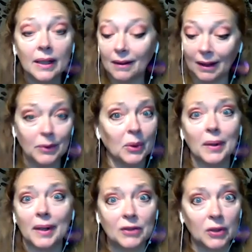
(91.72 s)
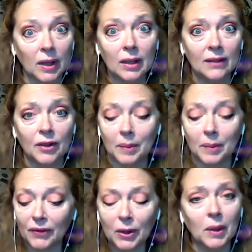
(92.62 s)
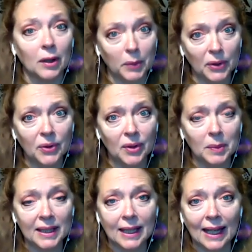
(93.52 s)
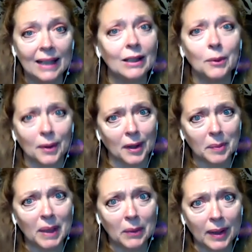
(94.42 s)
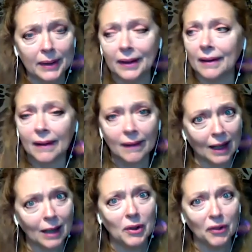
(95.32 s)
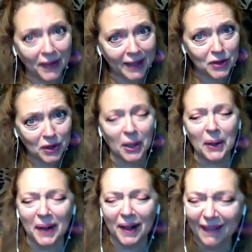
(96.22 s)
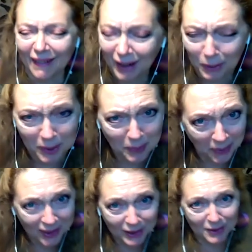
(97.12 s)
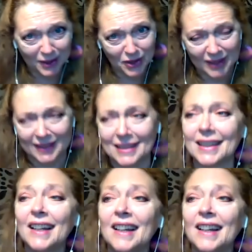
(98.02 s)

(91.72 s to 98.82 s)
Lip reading: I was going after all of them. If you are abusing a big cat, you are on my radar. I will find you. I will bring you to justice.